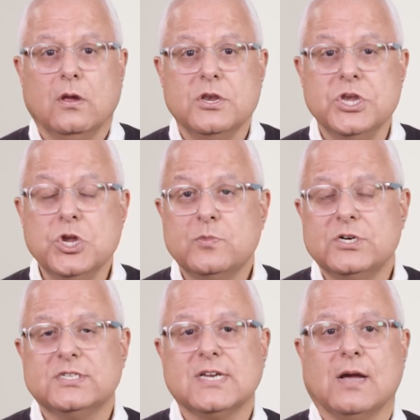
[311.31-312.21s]

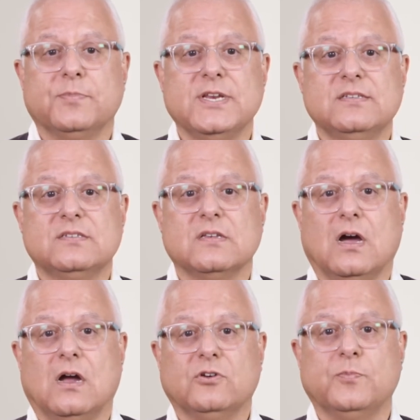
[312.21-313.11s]
numerous companies,
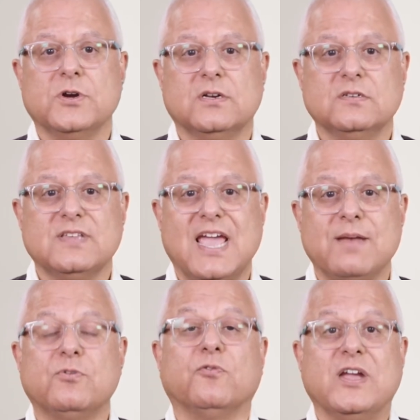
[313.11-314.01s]
entrepreneurs,
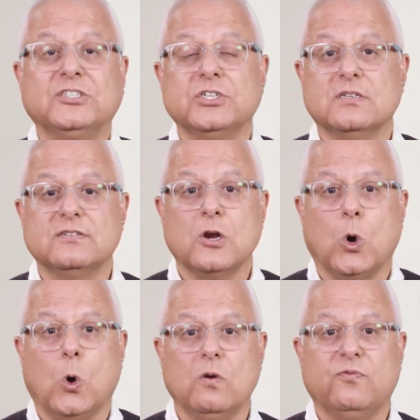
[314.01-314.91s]
and professionals in
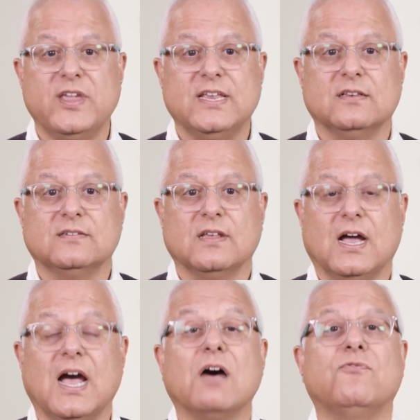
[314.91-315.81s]
all fields
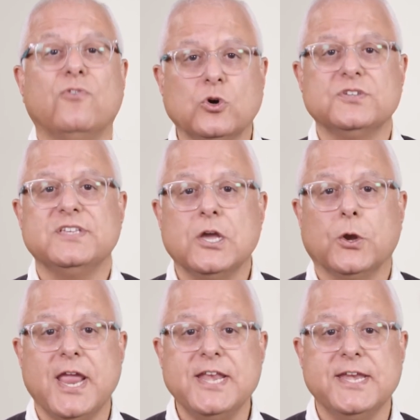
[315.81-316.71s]
are focusing
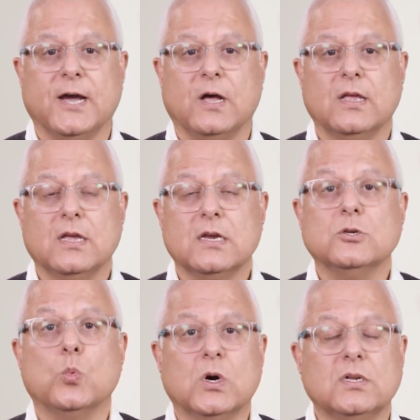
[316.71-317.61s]
on India,
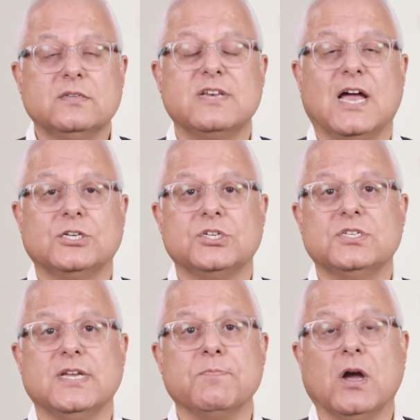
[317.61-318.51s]
the world's
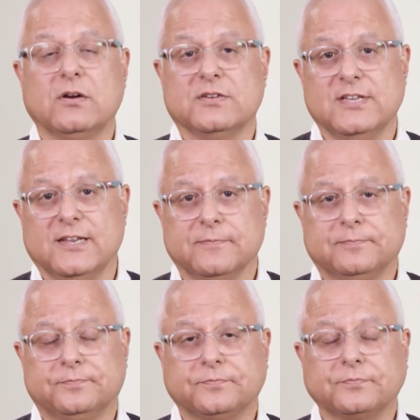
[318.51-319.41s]
largest democracy.
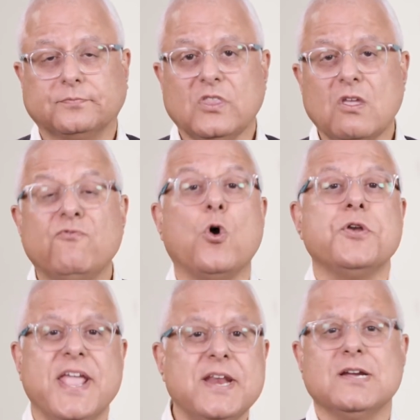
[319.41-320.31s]
For
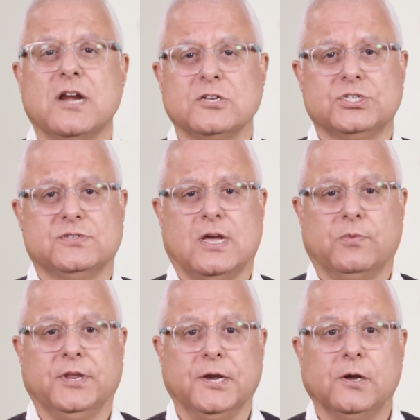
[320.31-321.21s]
data crunchers
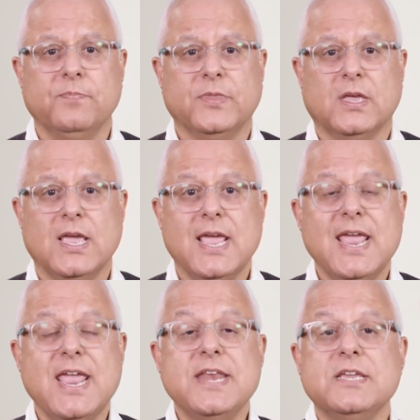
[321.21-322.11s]
out here,
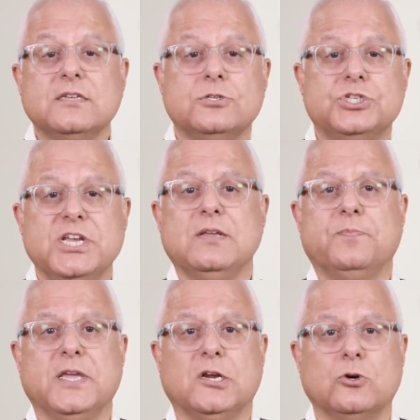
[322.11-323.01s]
India's
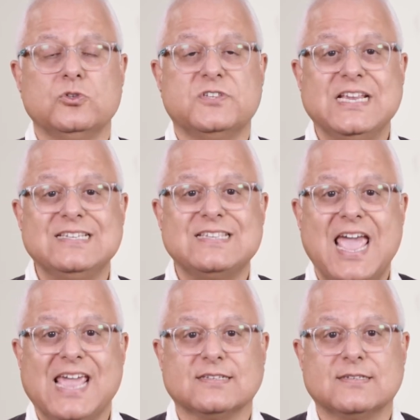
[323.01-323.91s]
GDP grew
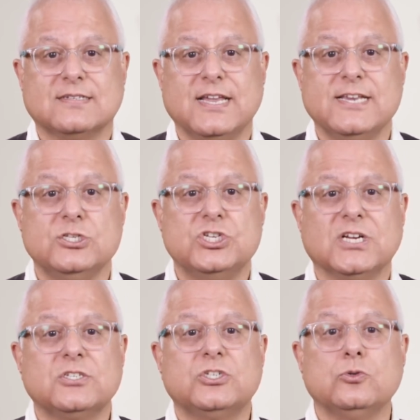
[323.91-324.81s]
6x in
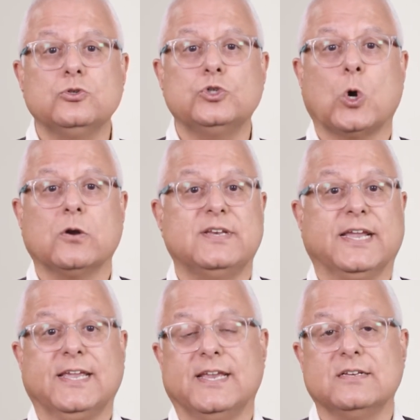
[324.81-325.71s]
just two short
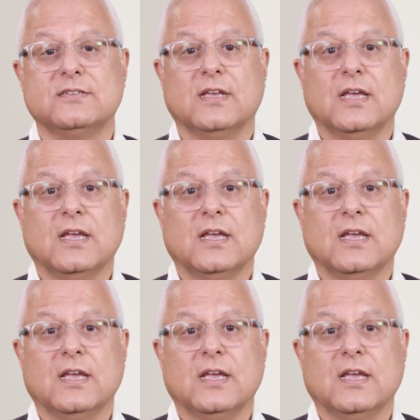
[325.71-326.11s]
decades